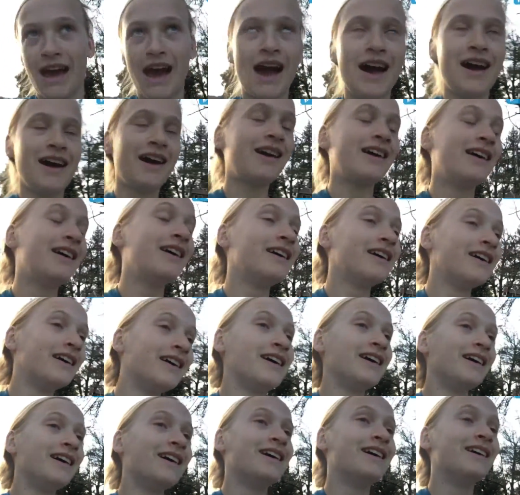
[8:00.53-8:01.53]
Yeah.
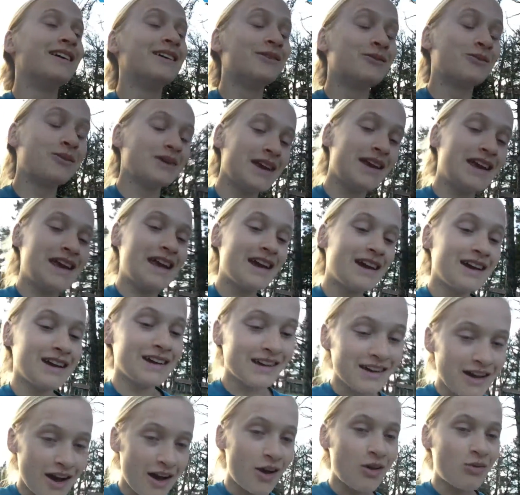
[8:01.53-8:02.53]
We
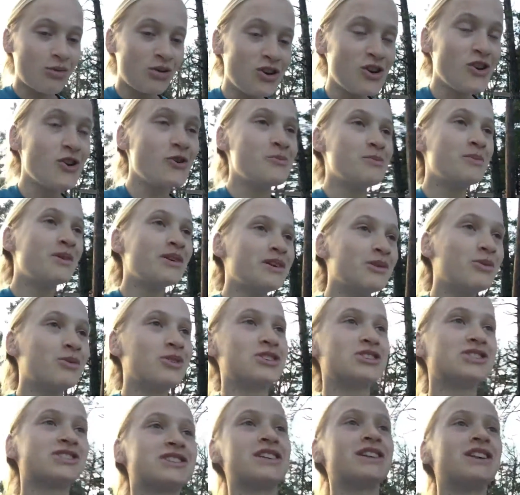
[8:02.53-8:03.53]
got a room. We're
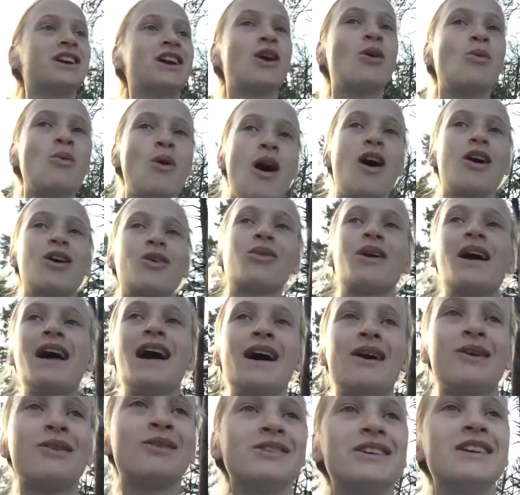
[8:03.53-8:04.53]
just gonna go walk
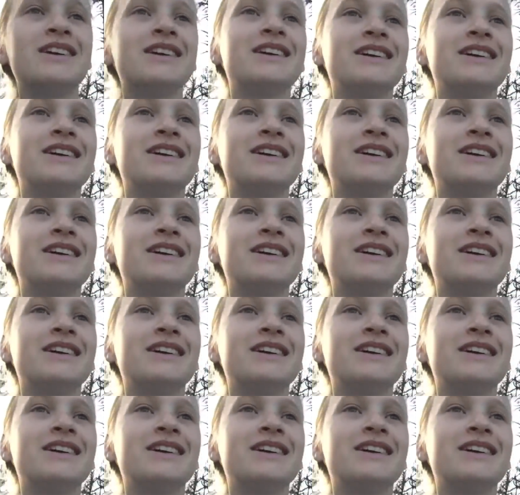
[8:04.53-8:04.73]
around.